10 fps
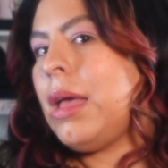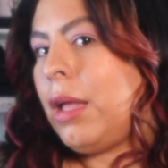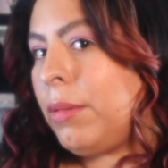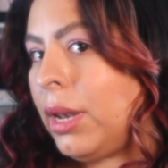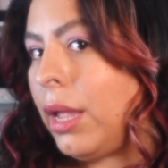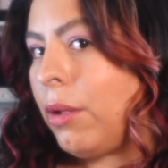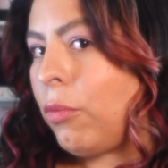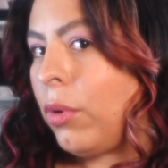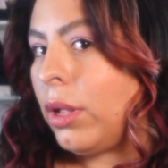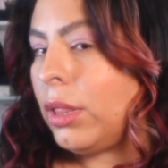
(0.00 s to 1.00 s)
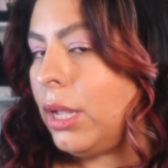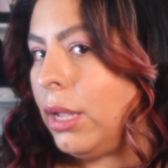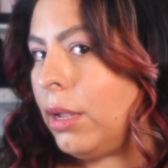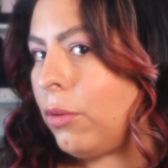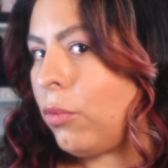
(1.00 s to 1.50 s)
I mean, it
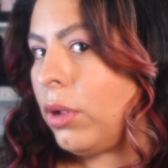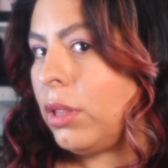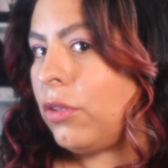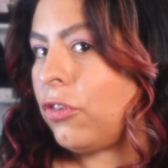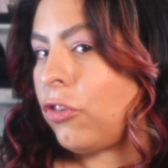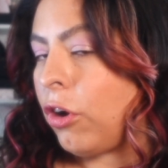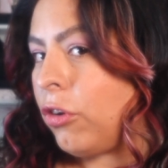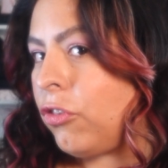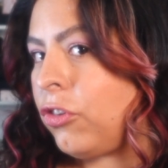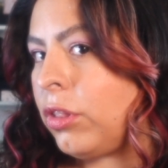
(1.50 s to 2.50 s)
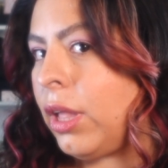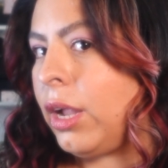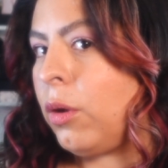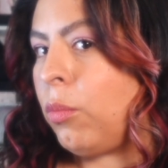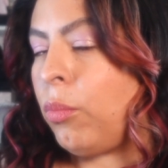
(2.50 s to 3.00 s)
really starts to
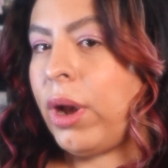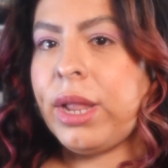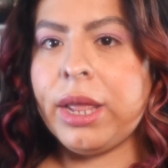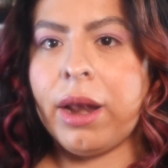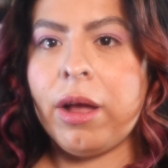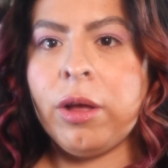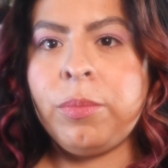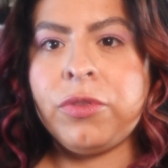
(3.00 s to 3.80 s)
like break it up.